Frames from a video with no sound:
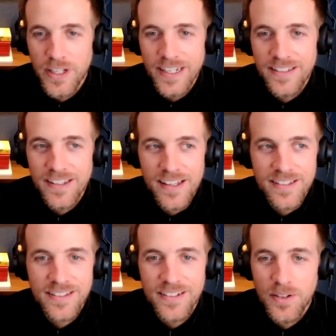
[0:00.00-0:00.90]
like it's
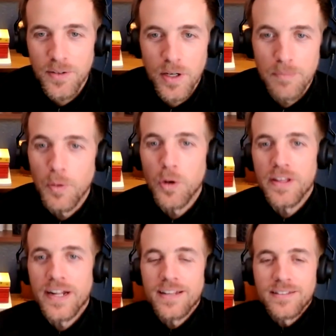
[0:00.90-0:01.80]
less or more
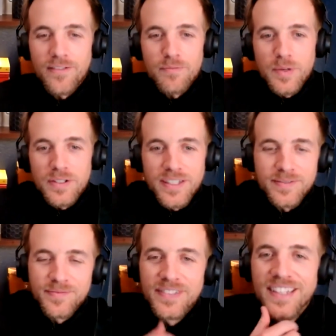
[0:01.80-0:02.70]
than 87%?